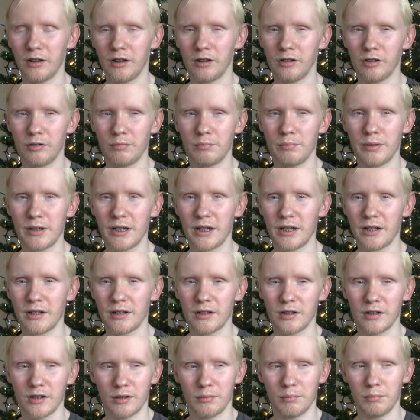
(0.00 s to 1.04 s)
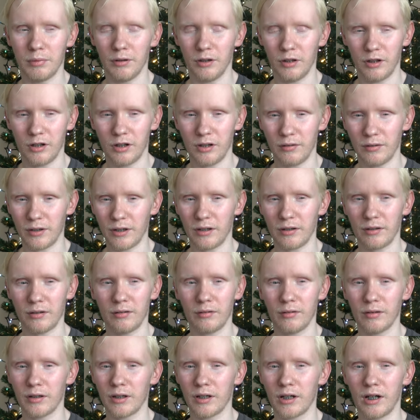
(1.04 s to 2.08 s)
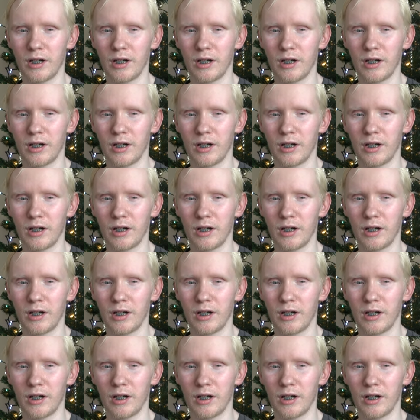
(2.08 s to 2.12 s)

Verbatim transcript: little bit blurry or